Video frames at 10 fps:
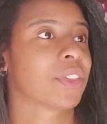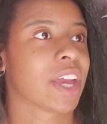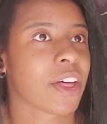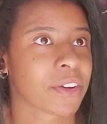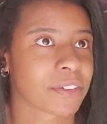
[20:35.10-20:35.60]
are
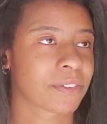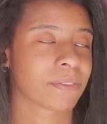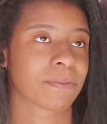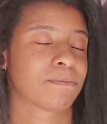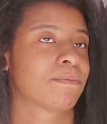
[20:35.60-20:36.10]
the other
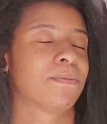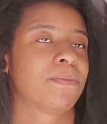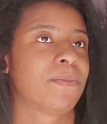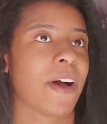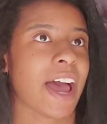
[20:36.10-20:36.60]

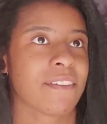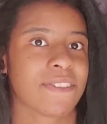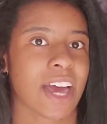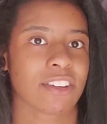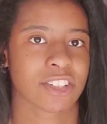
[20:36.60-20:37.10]

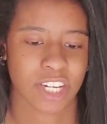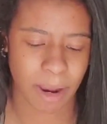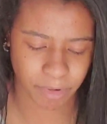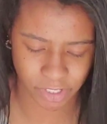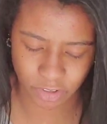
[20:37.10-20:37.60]
5,000
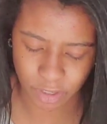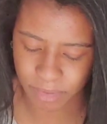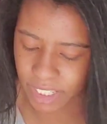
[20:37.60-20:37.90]
chapters? You know what I'm